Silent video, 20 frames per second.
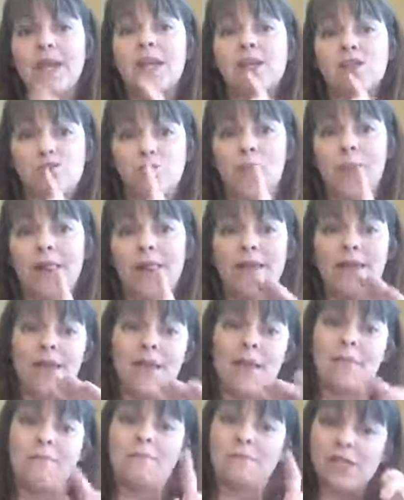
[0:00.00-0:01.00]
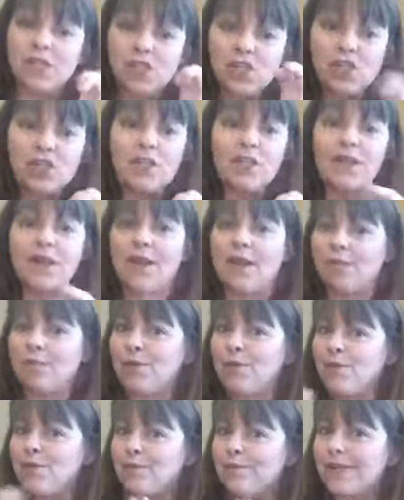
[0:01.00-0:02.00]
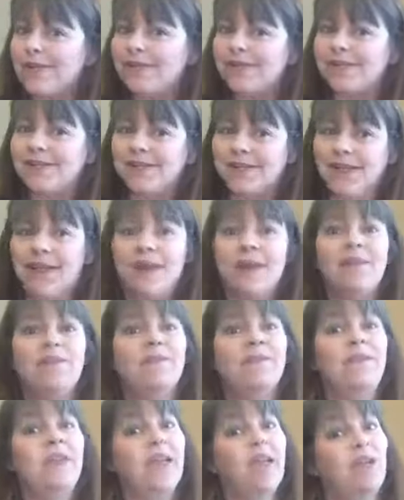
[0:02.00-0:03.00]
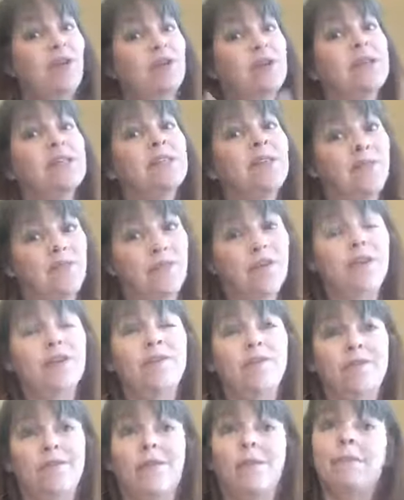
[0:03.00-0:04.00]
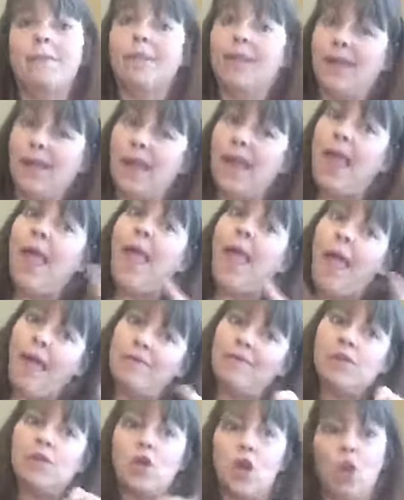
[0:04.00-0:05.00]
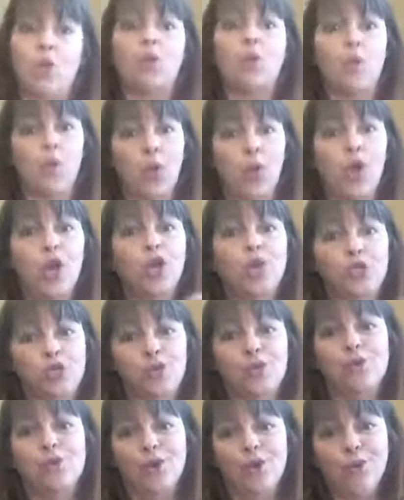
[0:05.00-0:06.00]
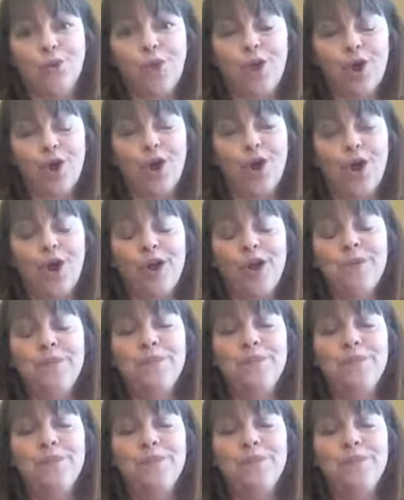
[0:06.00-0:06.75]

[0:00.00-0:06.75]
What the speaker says: It's really a mission and a purpose. Very different from having to go to work and do your work.